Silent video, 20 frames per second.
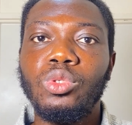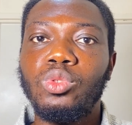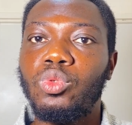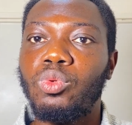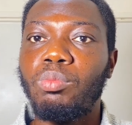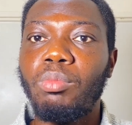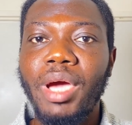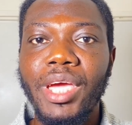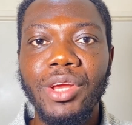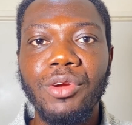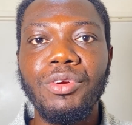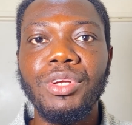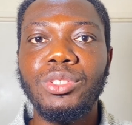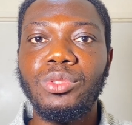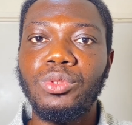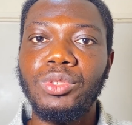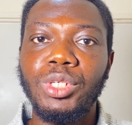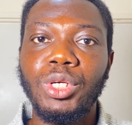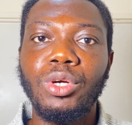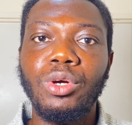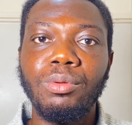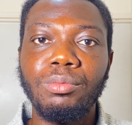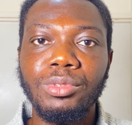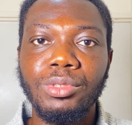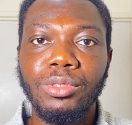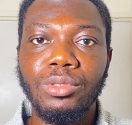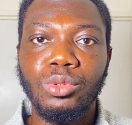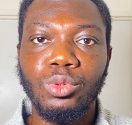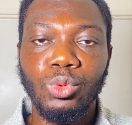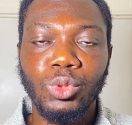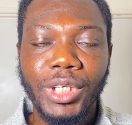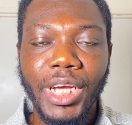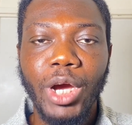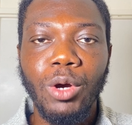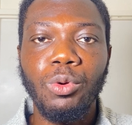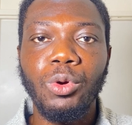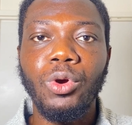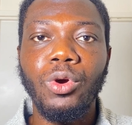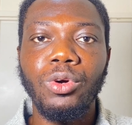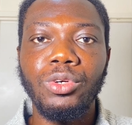to migrate to their
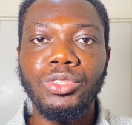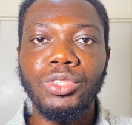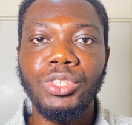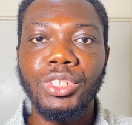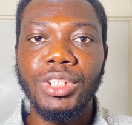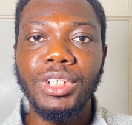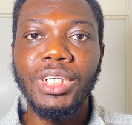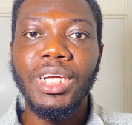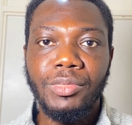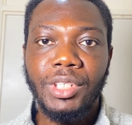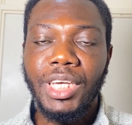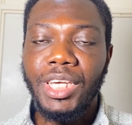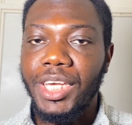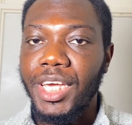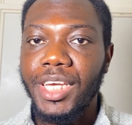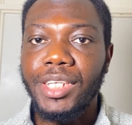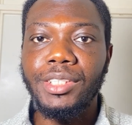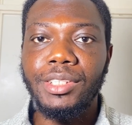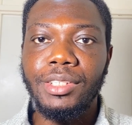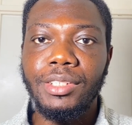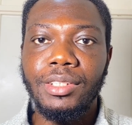own country again.